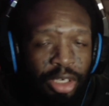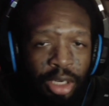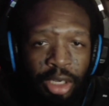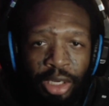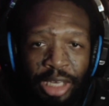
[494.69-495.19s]

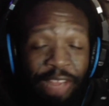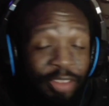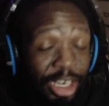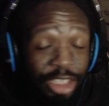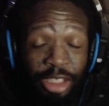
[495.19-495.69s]
uh, live
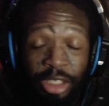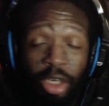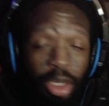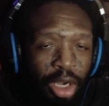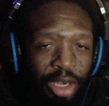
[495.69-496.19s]
action,
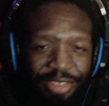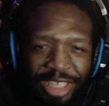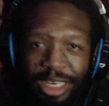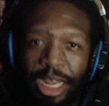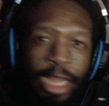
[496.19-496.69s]
all
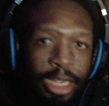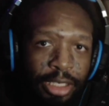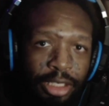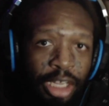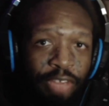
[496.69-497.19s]
that. I
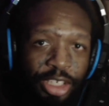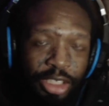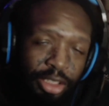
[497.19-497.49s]
love it.